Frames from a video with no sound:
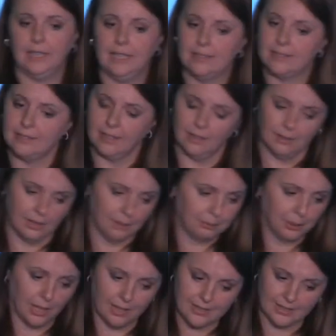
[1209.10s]
It's a
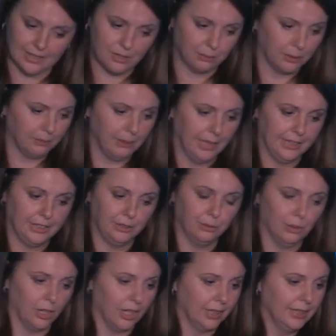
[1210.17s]
process whereby
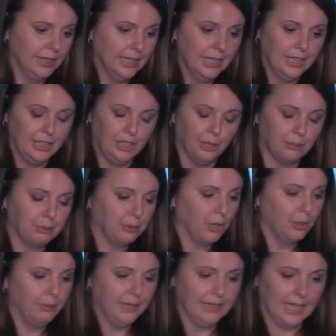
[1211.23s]
you are,
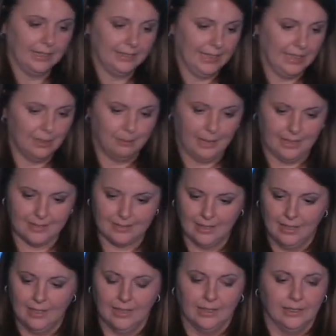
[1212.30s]
probing that database
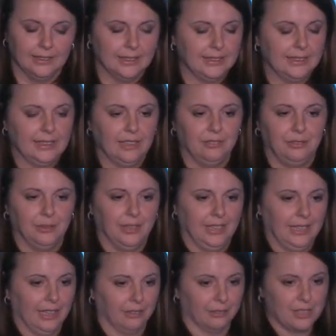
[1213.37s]
to see if you
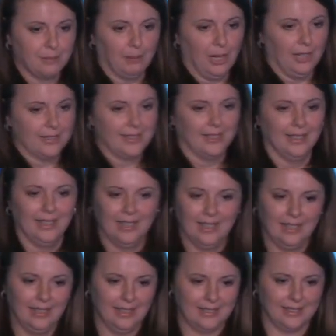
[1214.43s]
can get a response
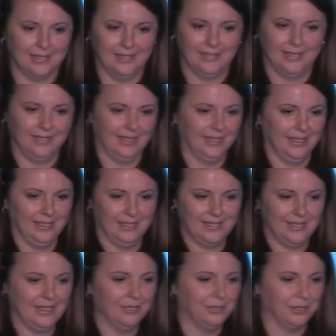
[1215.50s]
that's going to
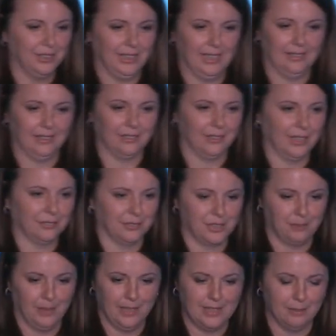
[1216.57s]
see if you're going to get the correct
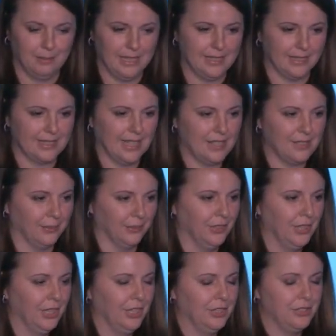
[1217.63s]
response and be successful.
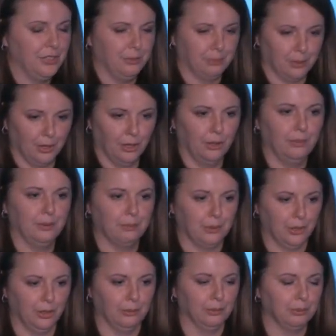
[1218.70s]
So you probe and
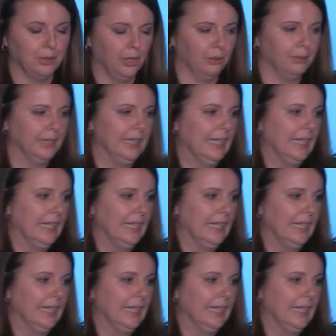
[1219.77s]
probe and probe.